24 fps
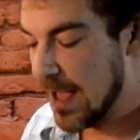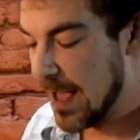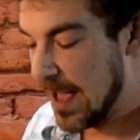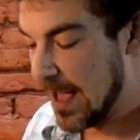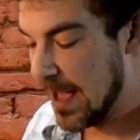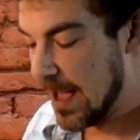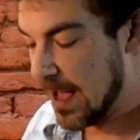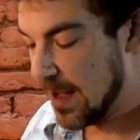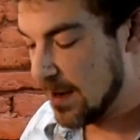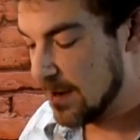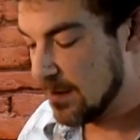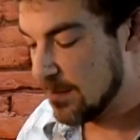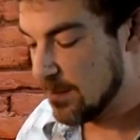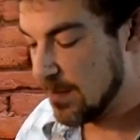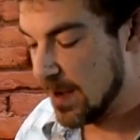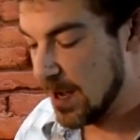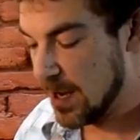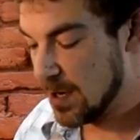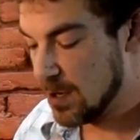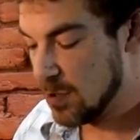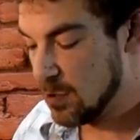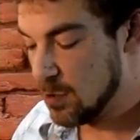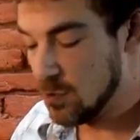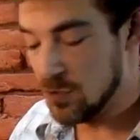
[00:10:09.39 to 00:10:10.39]
and
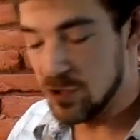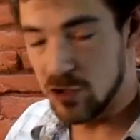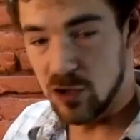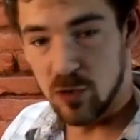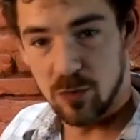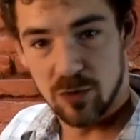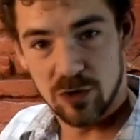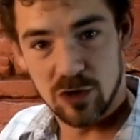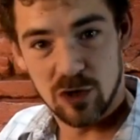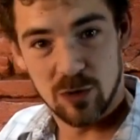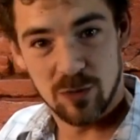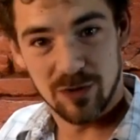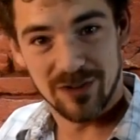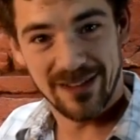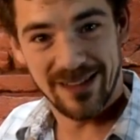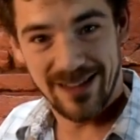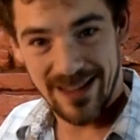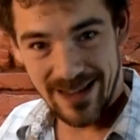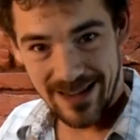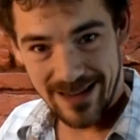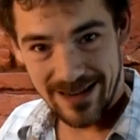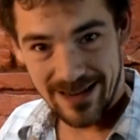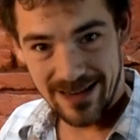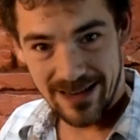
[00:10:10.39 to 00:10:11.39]
my new super duper
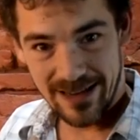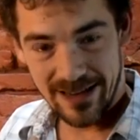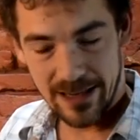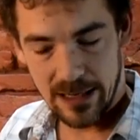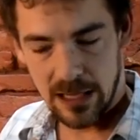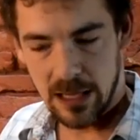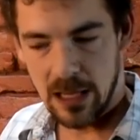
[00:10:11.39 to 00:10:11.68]
lid,